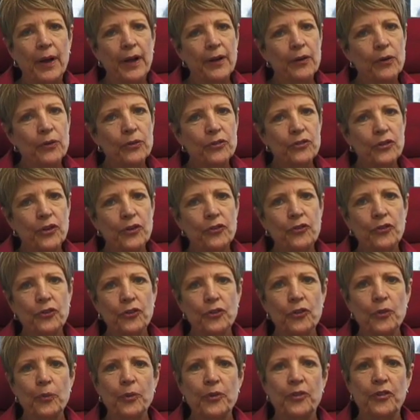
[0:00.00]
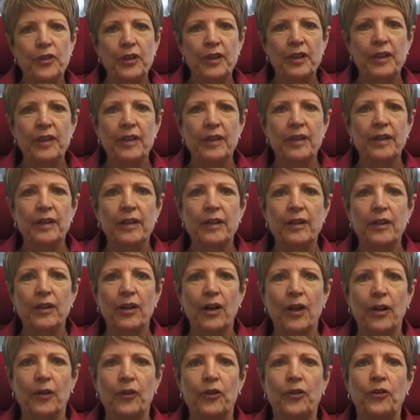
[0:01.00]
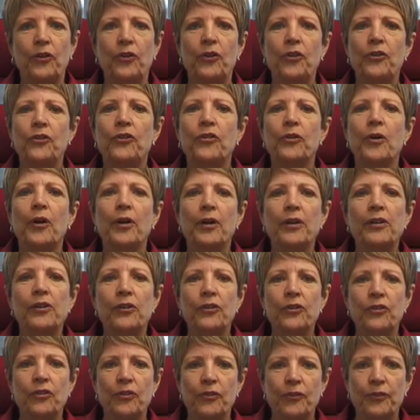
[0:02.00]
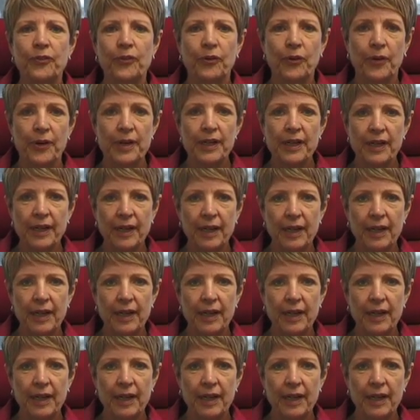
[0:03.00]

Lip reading: And also too, with the huge use of credit